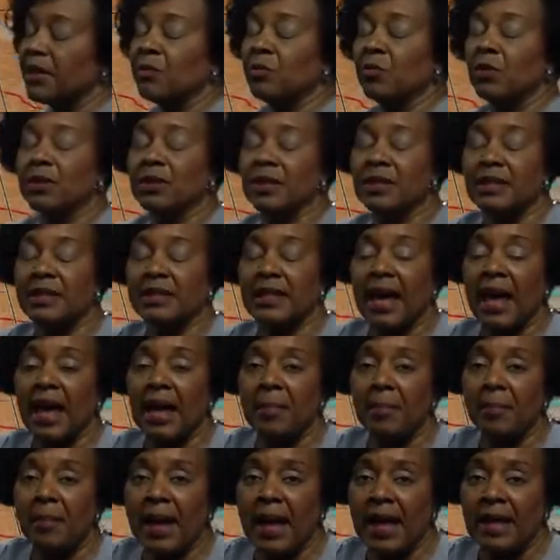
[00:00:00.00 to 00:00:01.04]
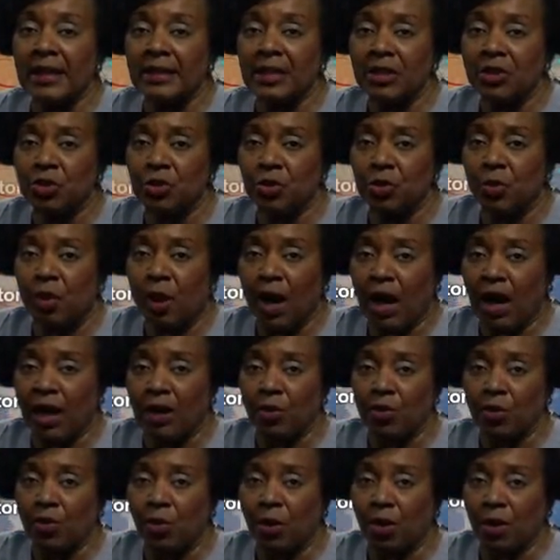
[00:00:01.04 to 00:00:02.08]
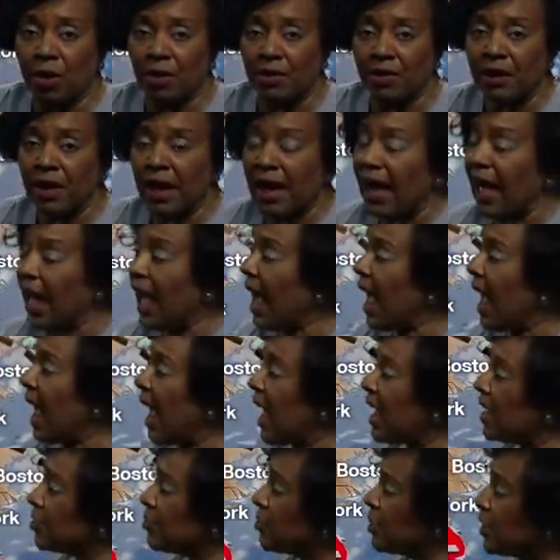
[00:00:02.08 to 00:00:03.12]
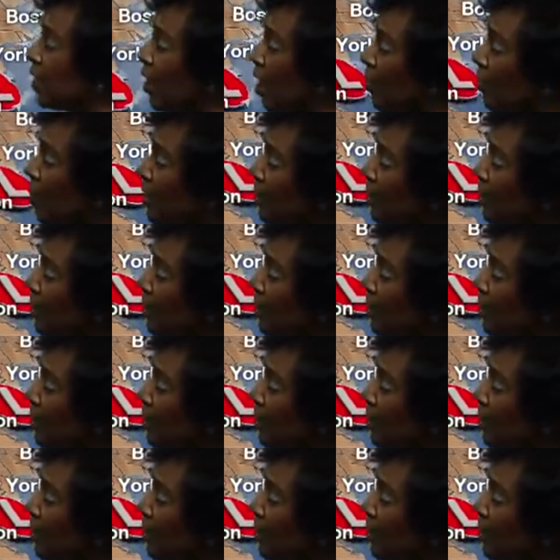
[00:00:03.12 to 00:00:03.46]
will stay mainly to our north. As we go